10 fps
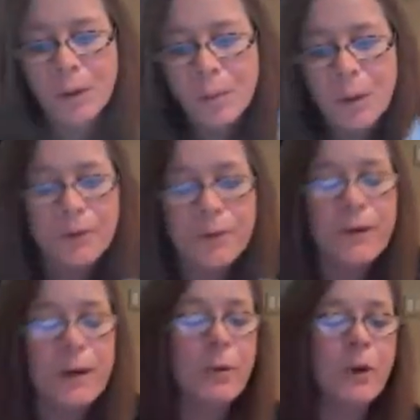Perfect
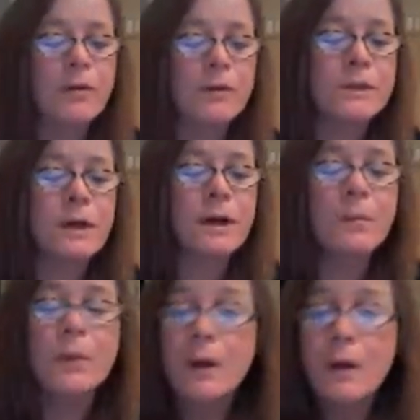vapor every
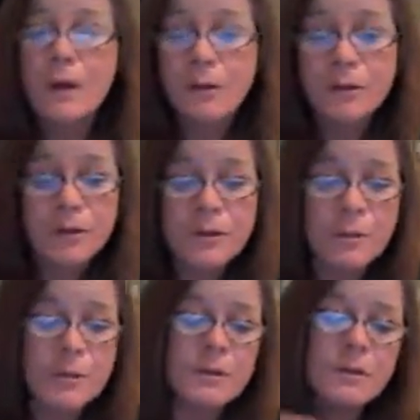time. The juice I'm
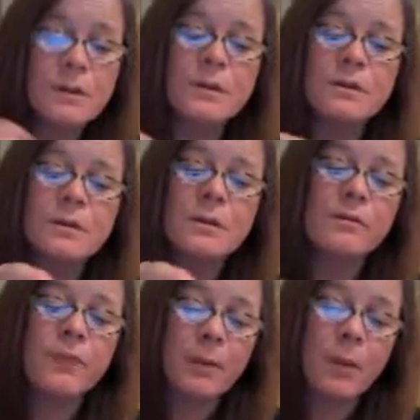using is
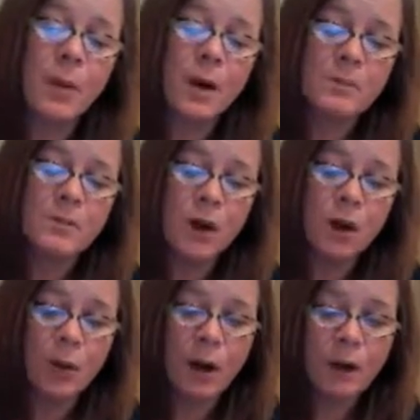Vapor Bomb's
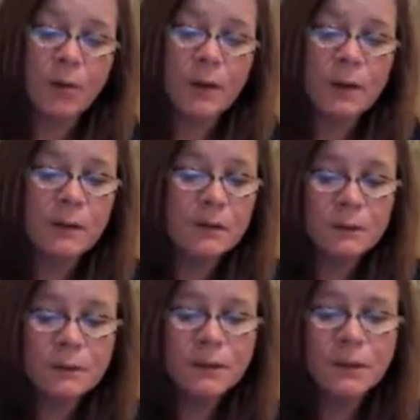Oba Oba.
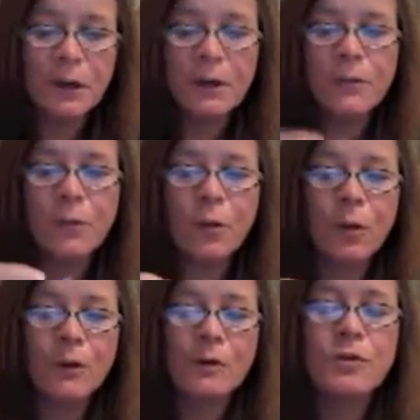Stuff
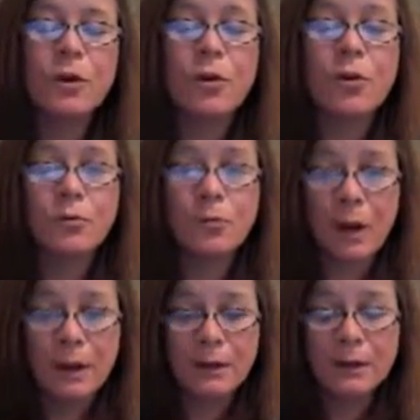works
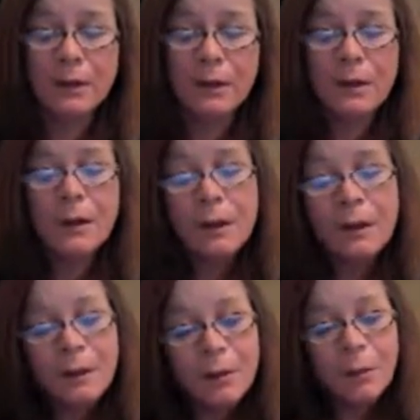great.
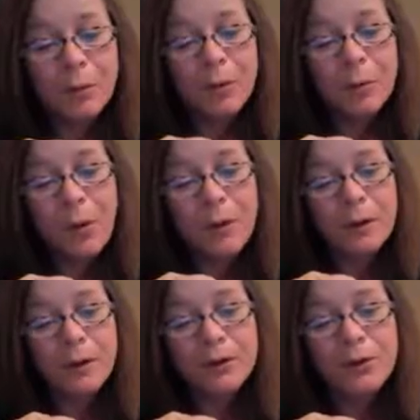I'm going to throw in a
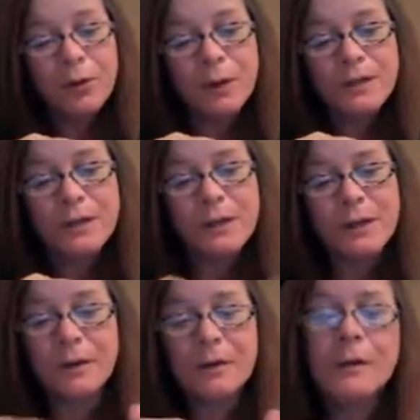little twist
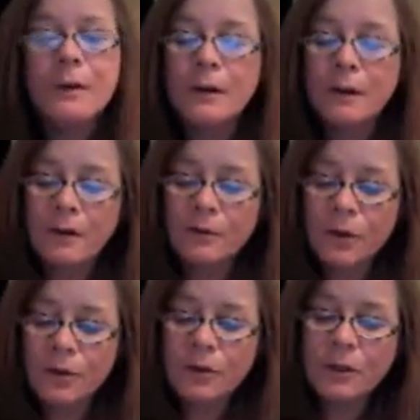here. I've
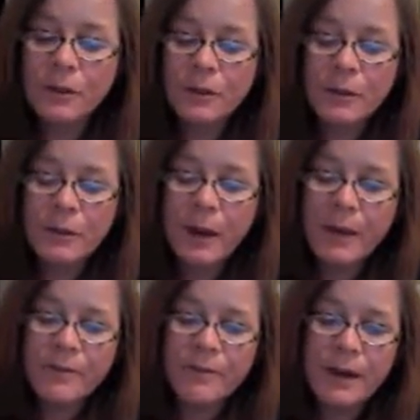told you a little bit
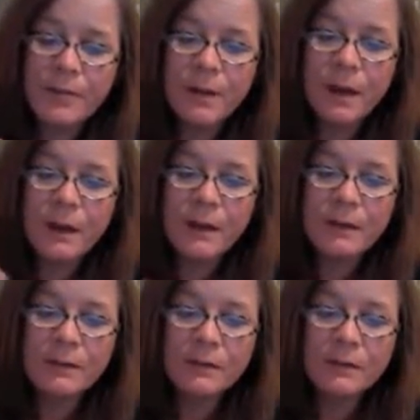about the VapeMate.